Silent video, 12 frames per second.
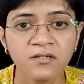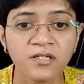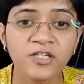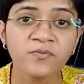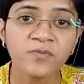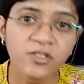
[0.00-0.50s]

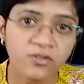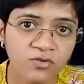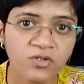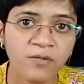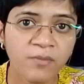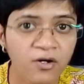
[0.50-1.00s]
Let me
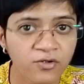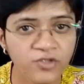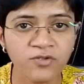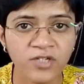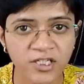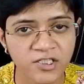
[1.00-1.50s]
know about
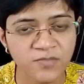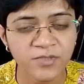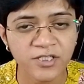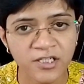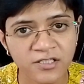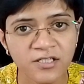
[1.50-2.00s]
your
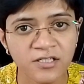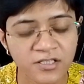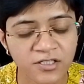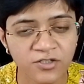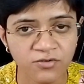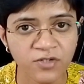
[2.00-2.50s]
experiences
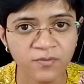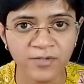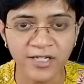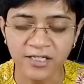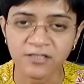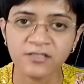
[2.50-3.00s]
in your
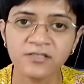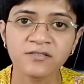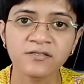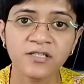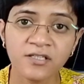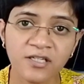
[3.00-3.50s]
practice
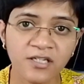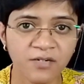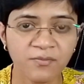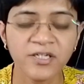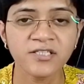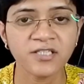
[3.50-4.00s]
in the
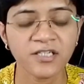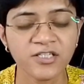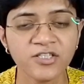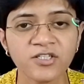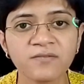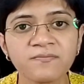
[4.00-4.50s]
comment
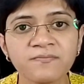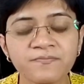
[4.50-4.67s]
section.